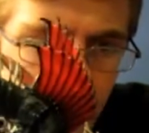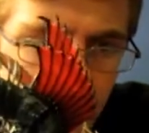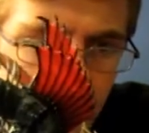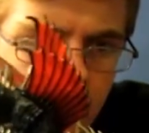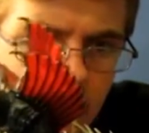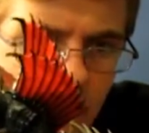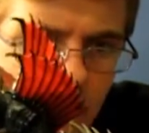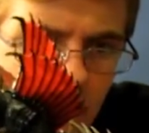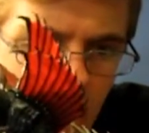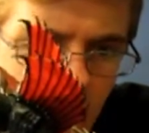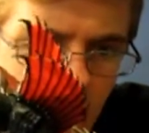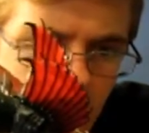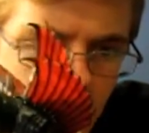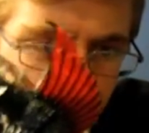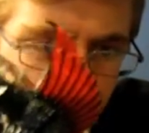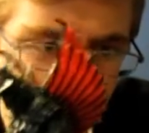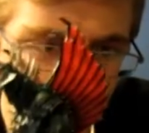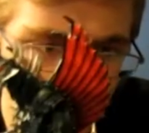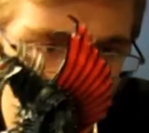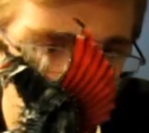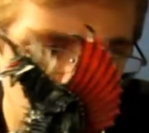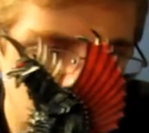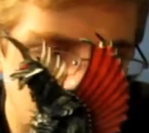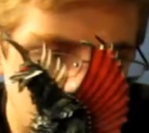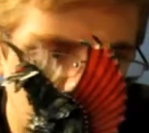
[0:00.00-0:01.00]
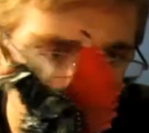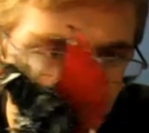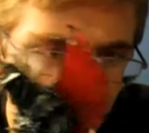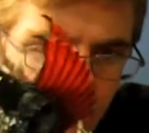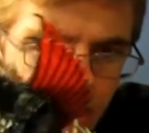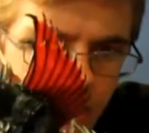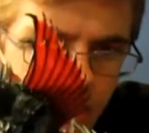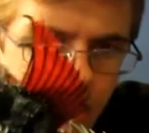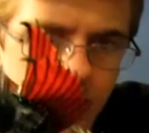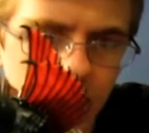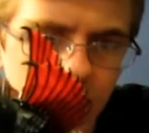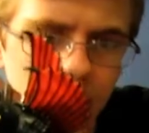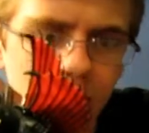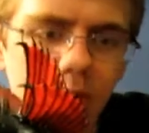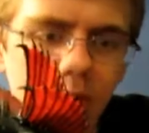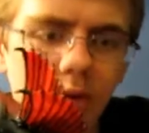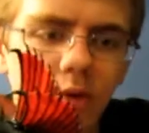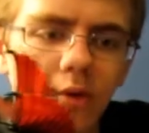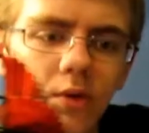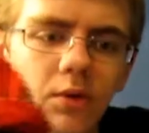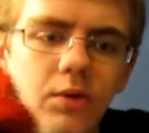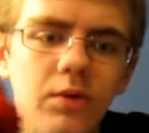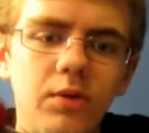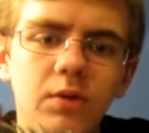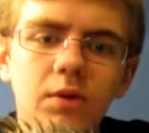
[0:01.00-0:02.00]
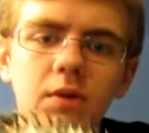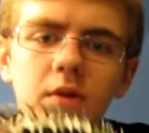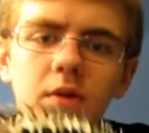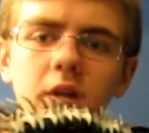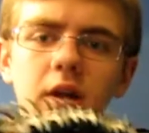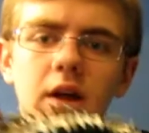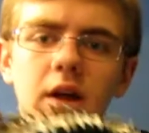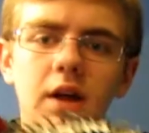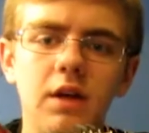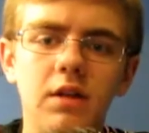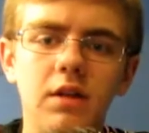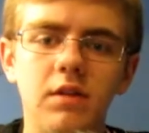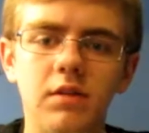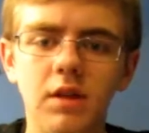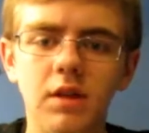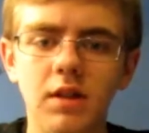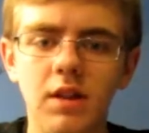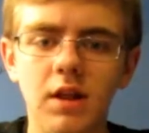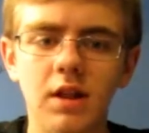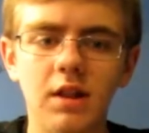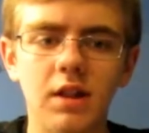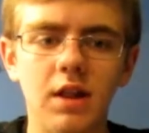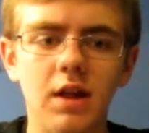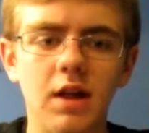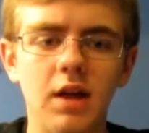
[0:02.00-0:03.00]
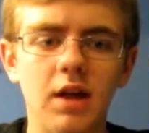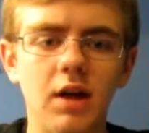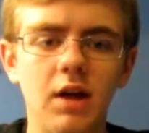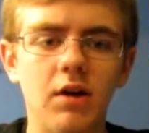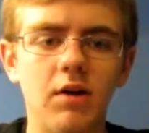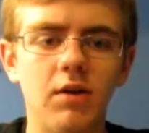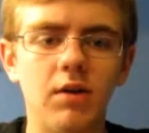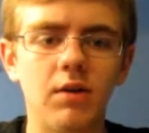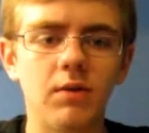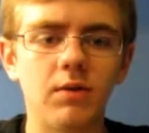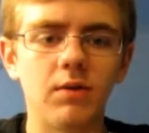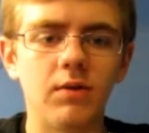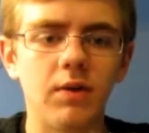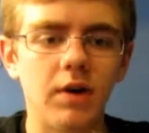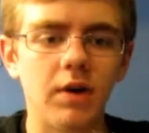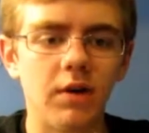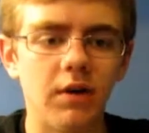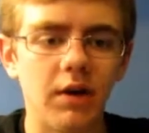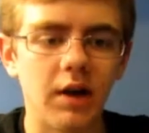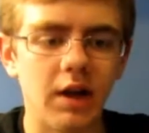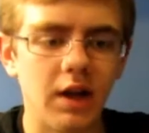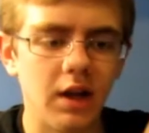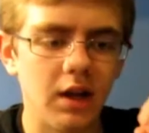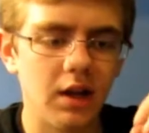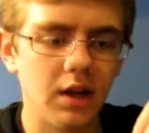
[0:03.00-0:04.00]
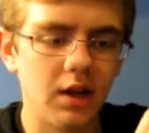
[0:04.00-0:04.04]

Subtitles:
tail is very hard to move. Like, see that? They aren't very